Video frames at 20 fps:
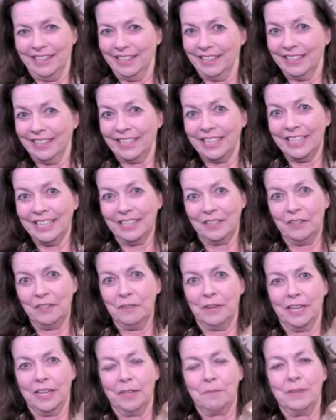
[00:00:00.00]
The king
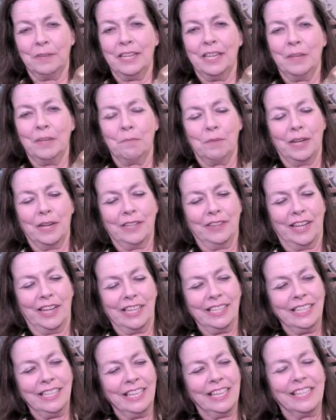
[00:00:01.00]
knew I had been hit by
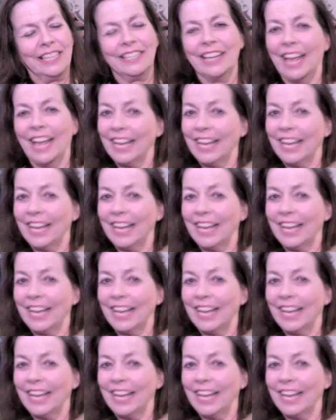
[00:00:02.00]
lightning,